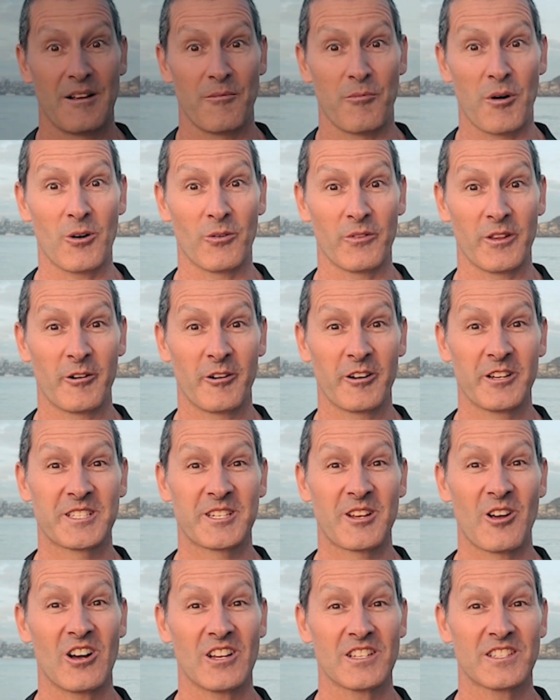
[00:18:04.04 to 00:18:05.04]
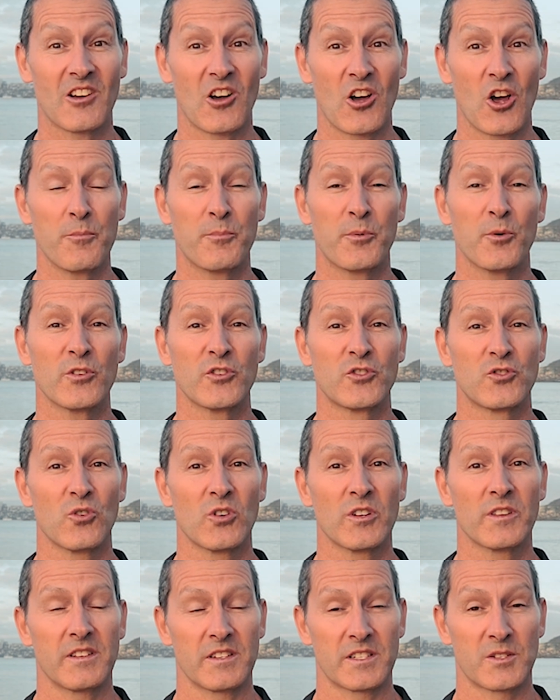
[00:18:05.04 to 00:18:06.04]
Well, there it is, guys. I hope you
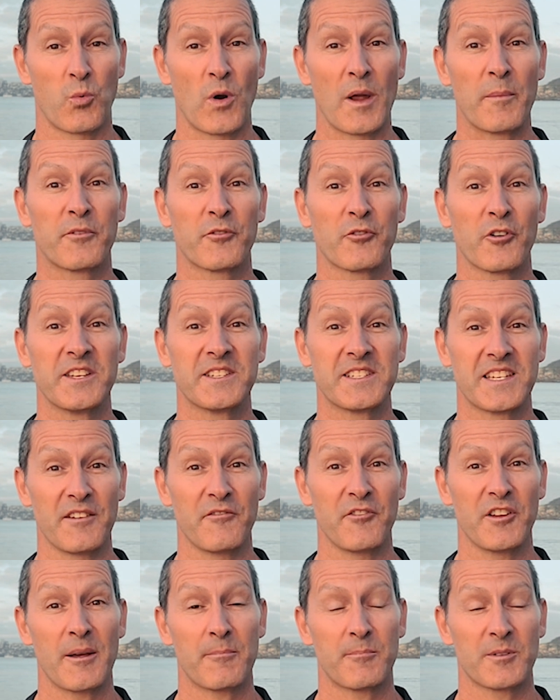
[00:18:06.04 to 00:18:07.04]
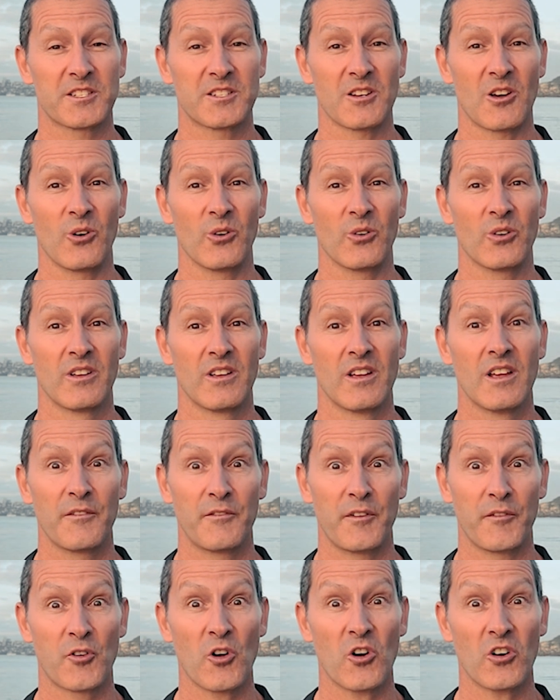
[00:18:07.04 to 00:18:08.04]
enjoyed this Web3 TV episode. If
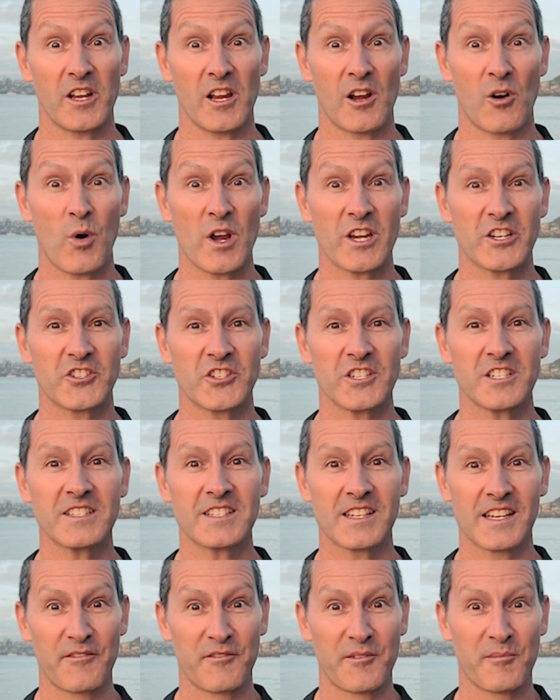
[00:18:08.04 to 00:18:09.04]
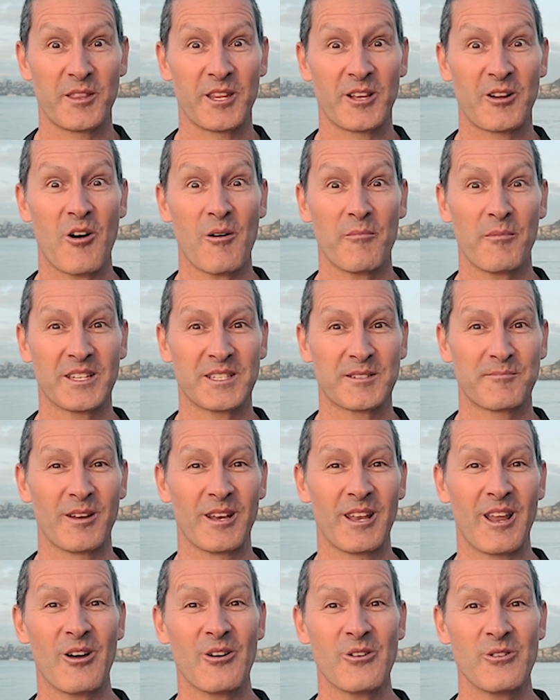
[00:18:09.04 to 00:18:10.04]
you've got any questions, leave them in the comments
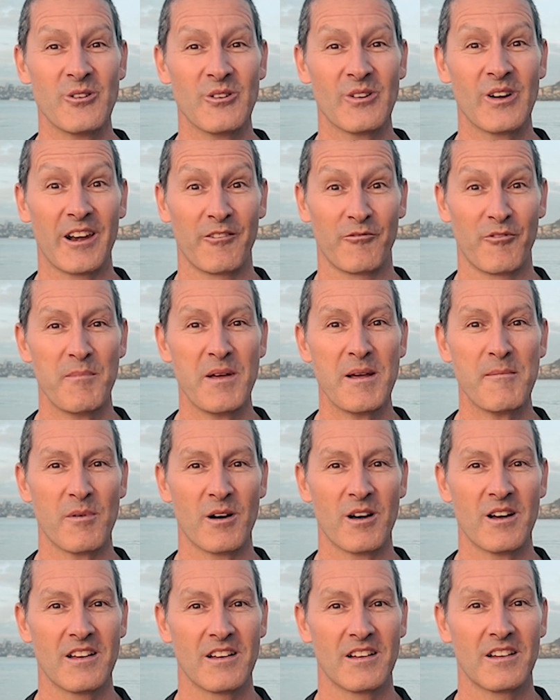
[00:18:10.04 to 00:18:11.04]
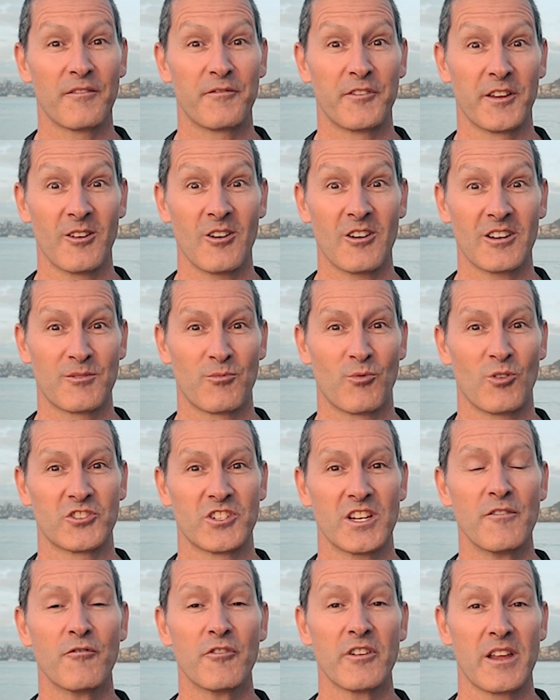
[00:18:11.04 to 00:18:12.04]
below. And remember, if you'd like to watch
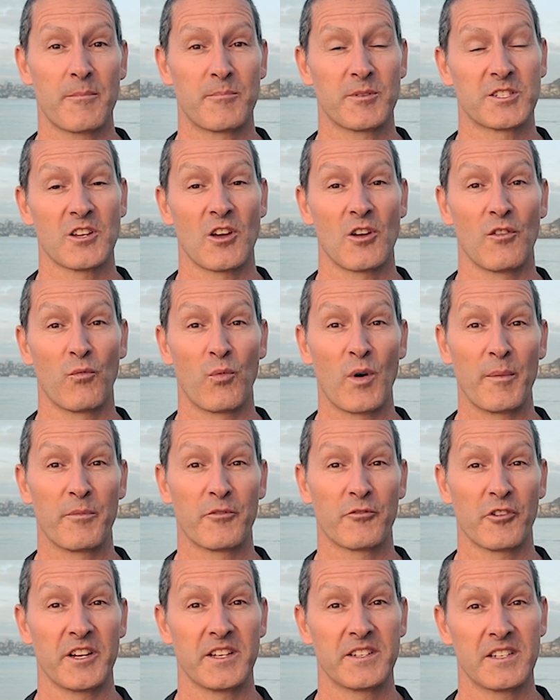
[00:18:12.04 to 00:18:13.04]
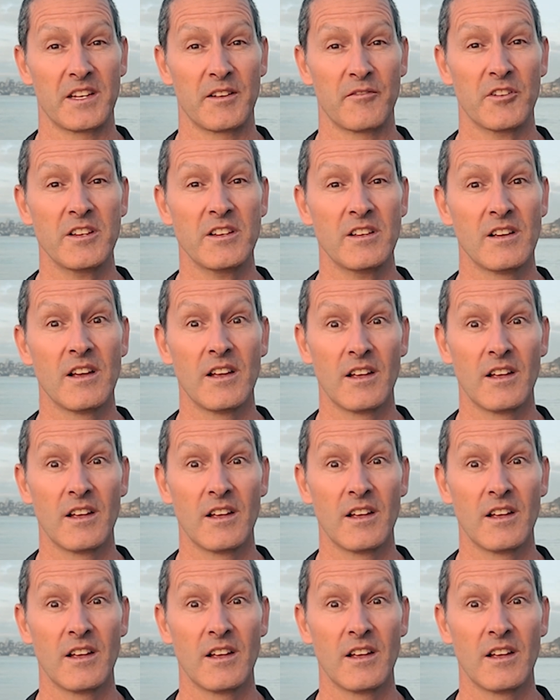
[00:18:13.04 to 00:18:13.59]
every episode of Web3 TV,